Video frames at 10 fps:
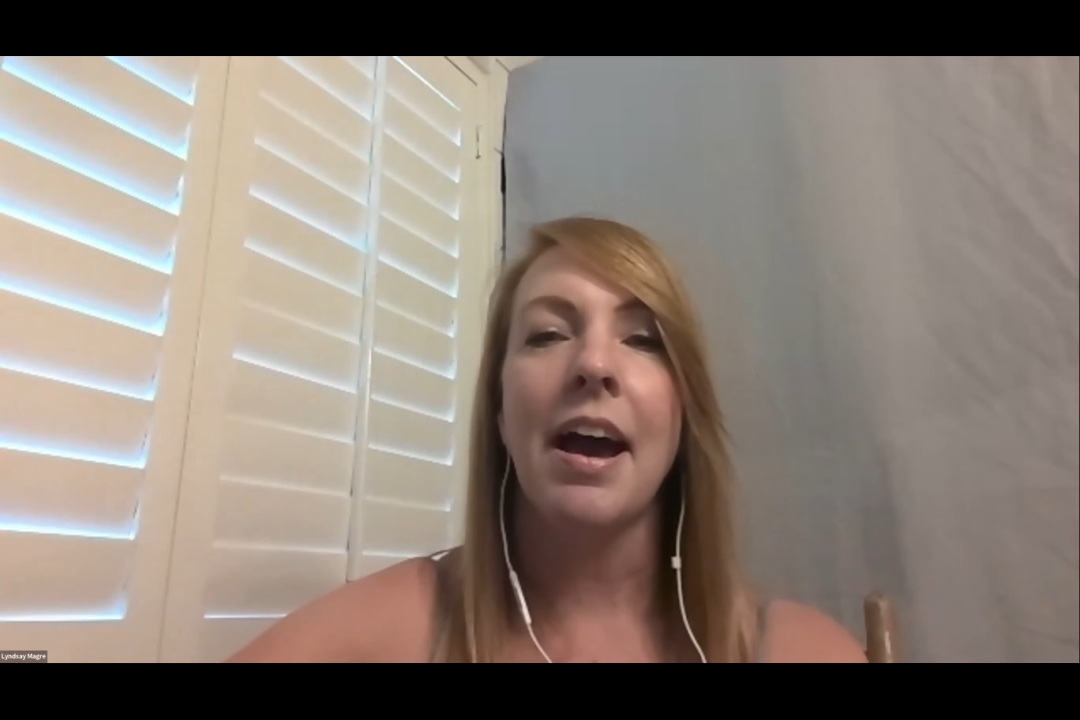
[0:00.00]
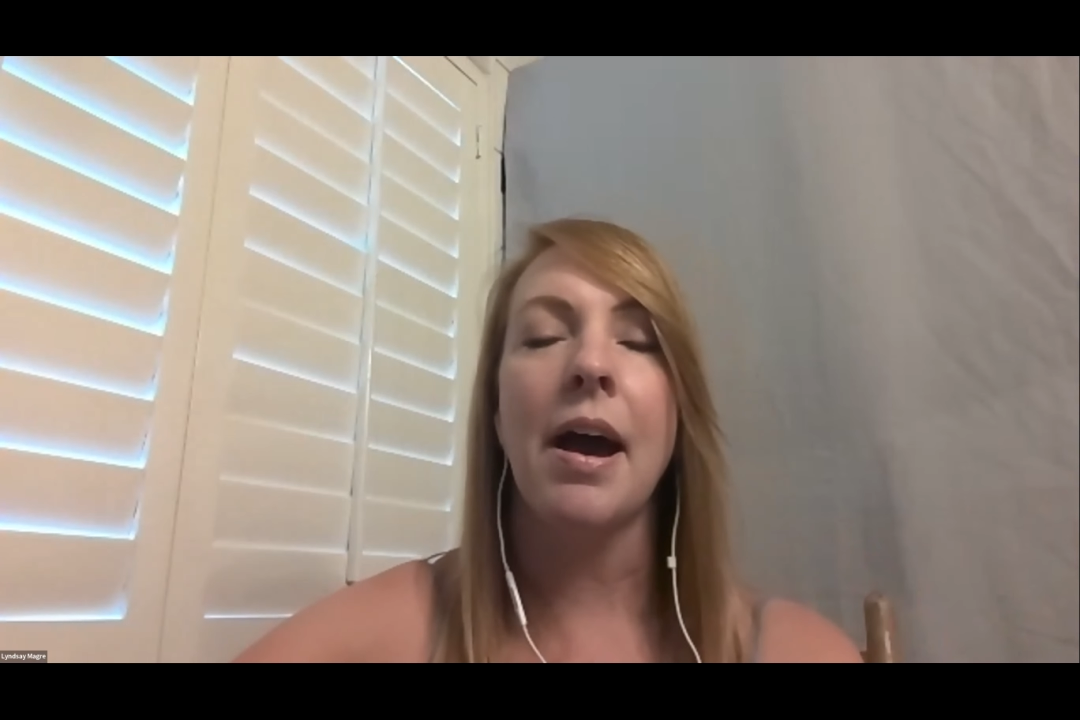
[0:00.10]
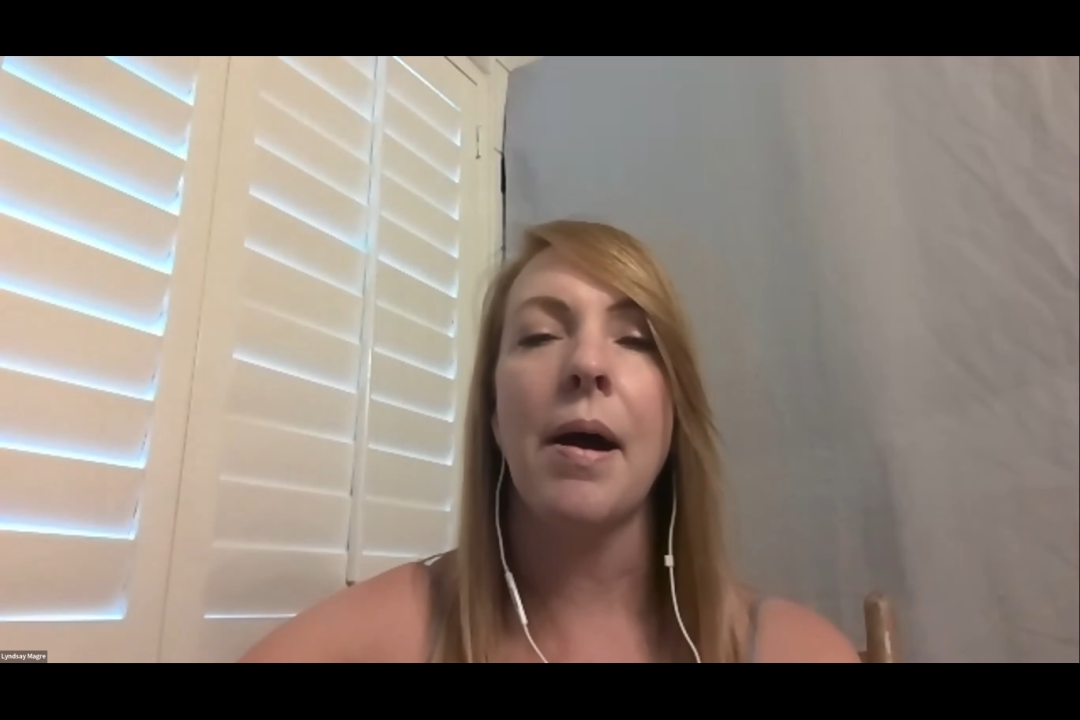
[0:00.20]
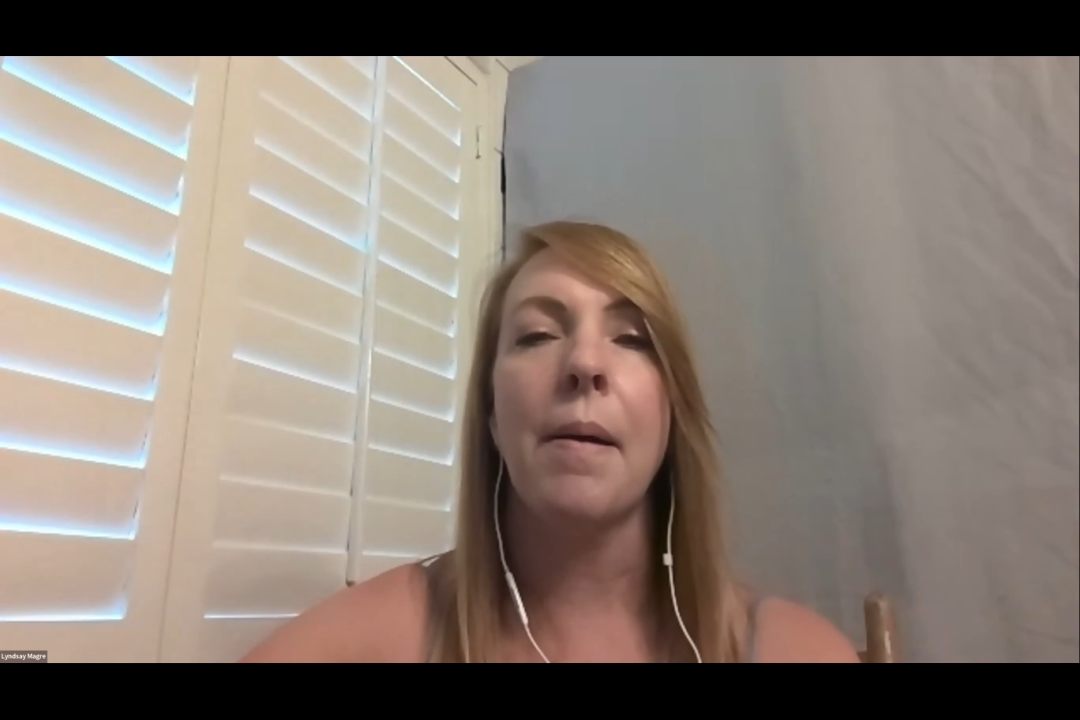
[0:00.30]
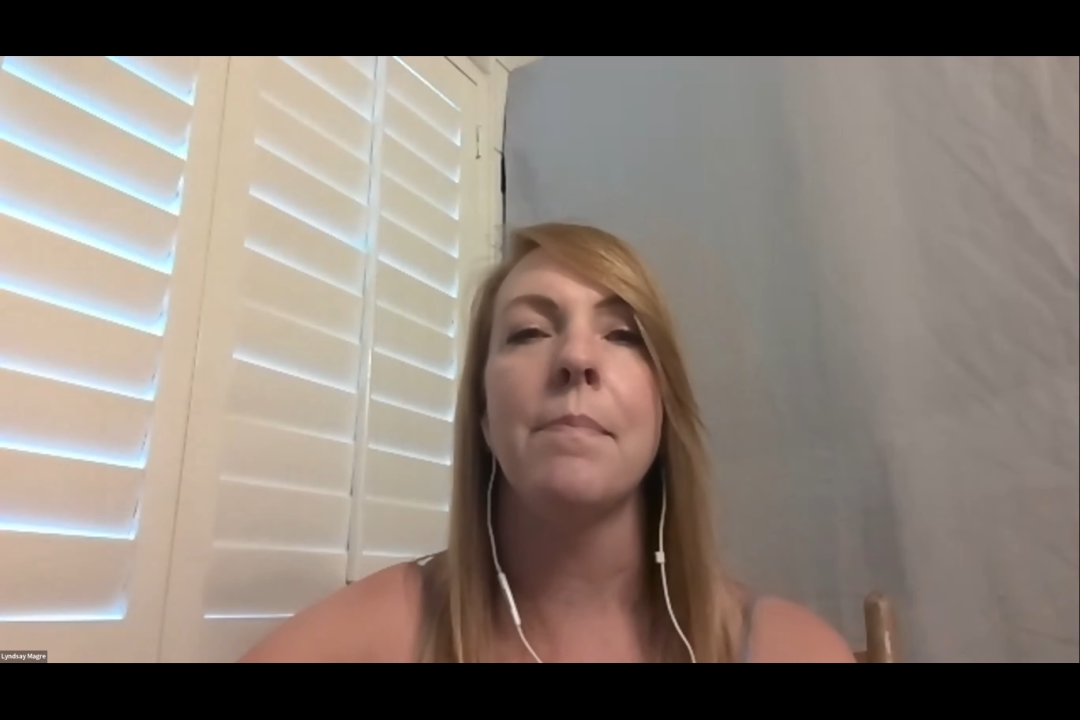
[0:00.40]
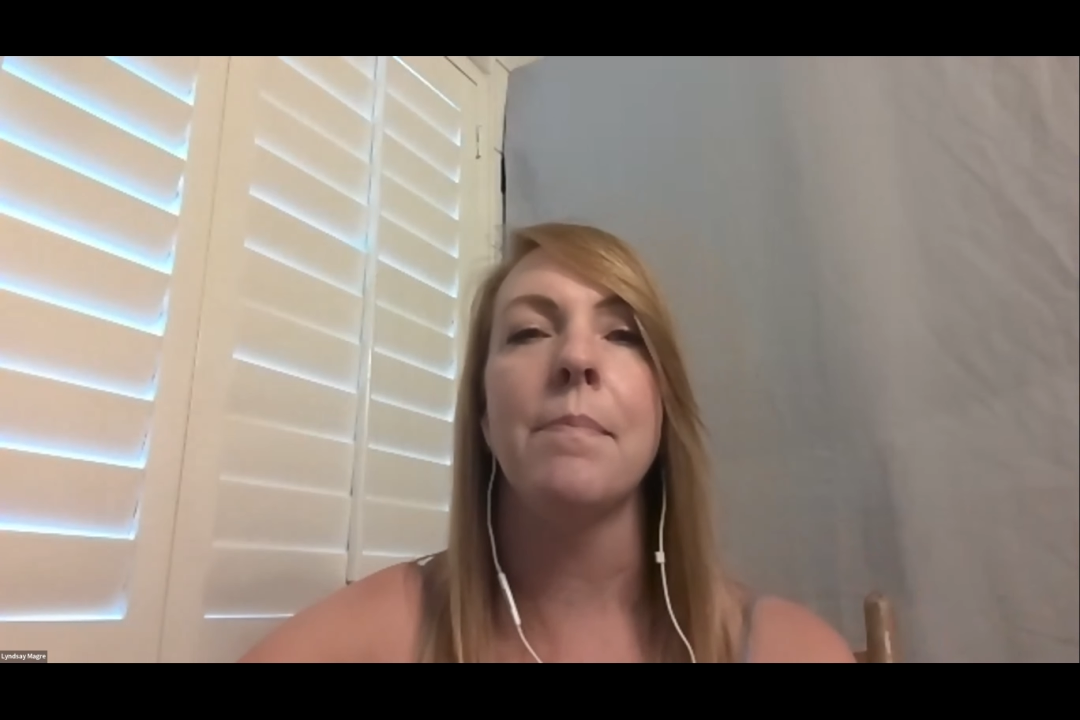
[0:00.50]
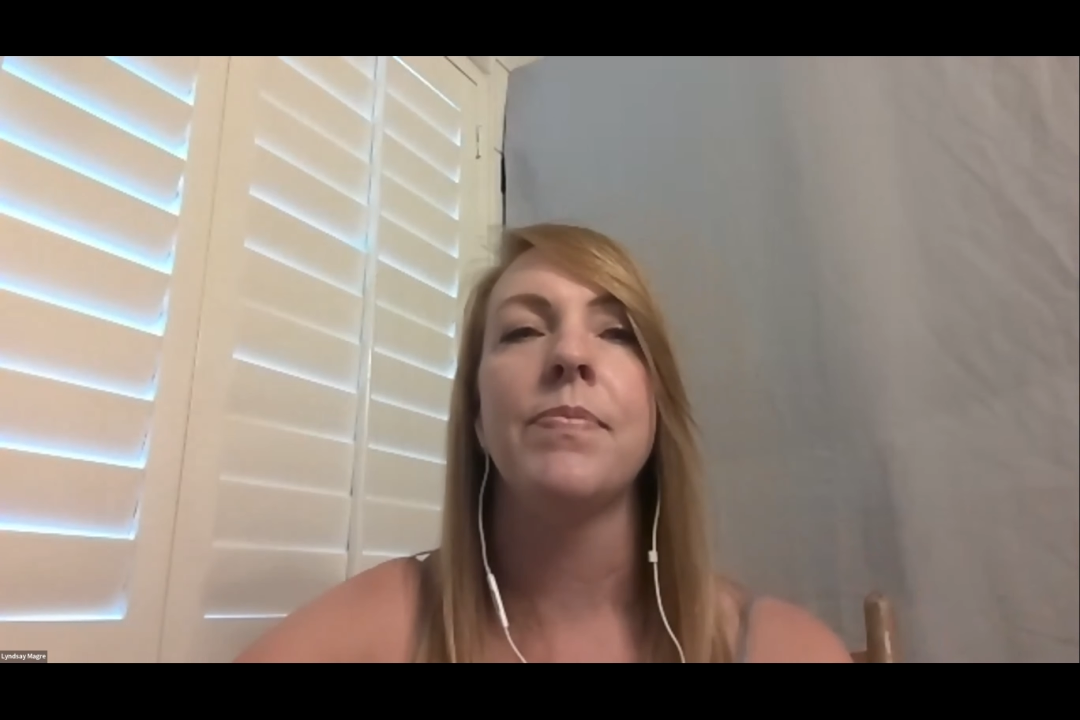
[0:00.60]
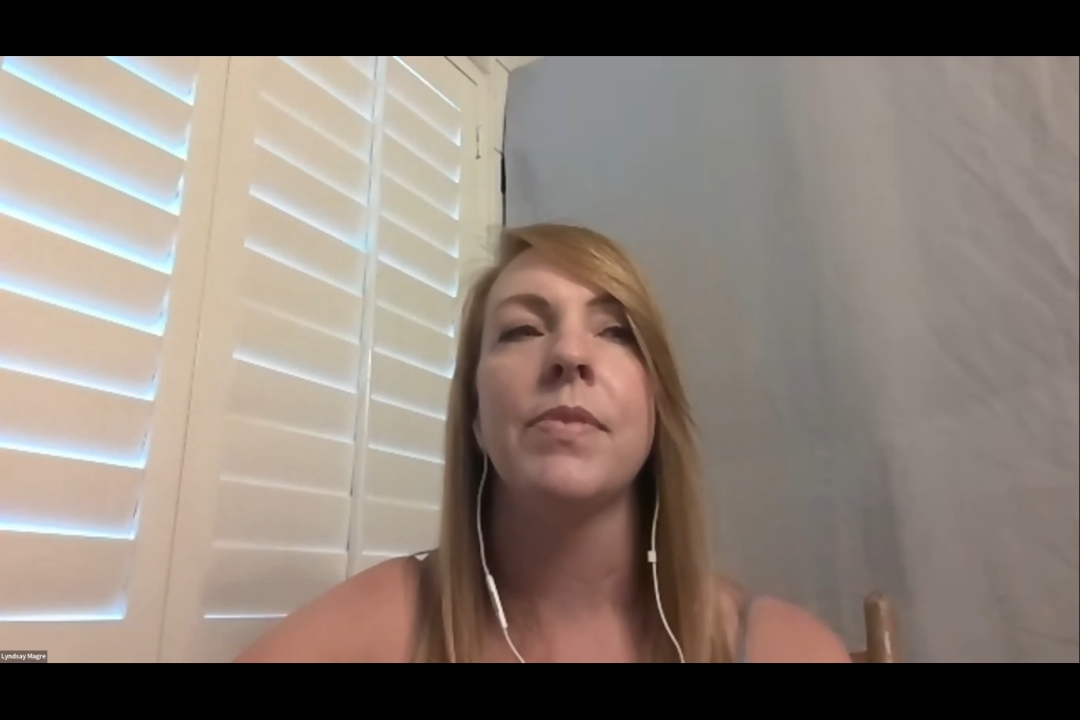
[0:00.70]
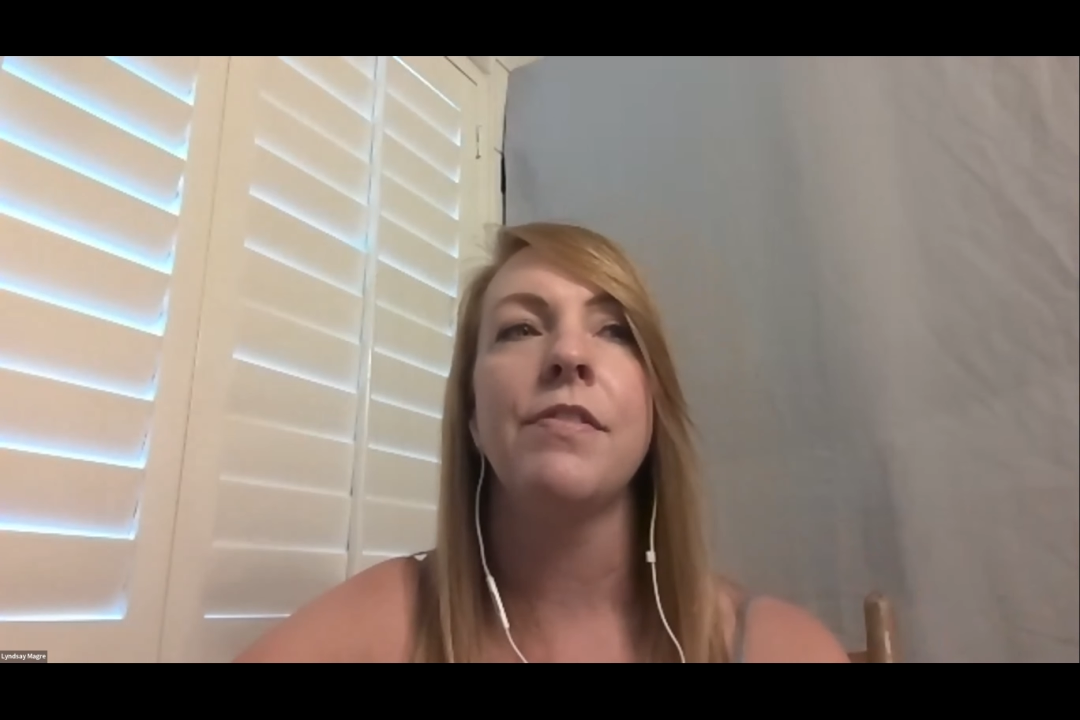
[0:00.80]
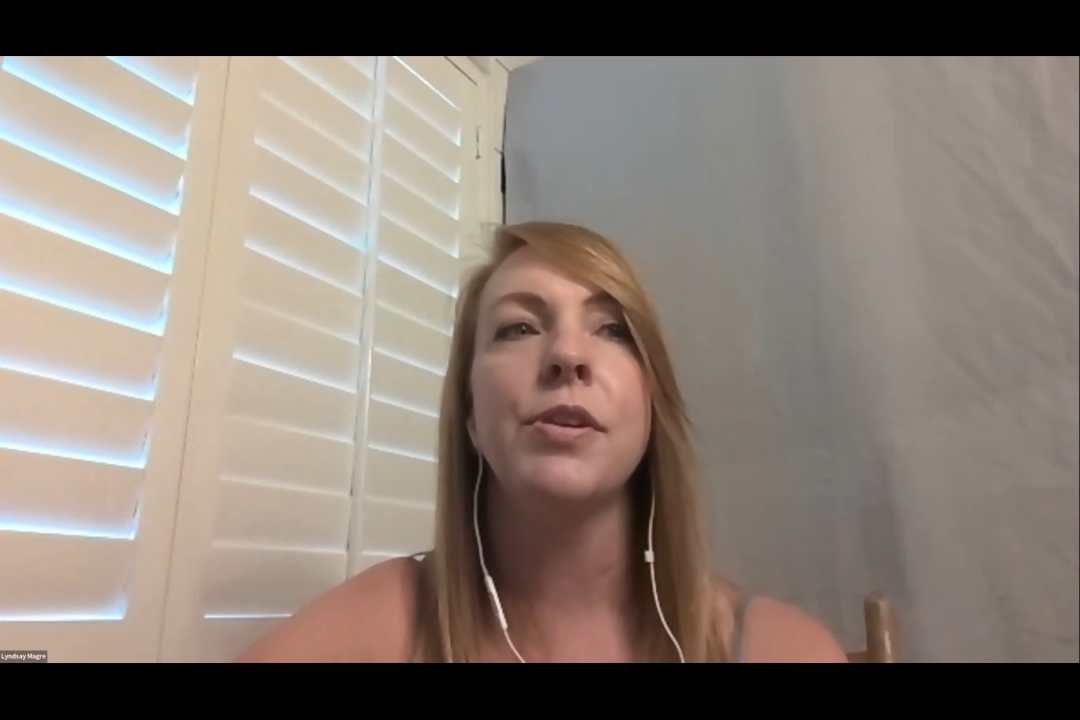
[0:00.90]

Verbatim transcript: Um, if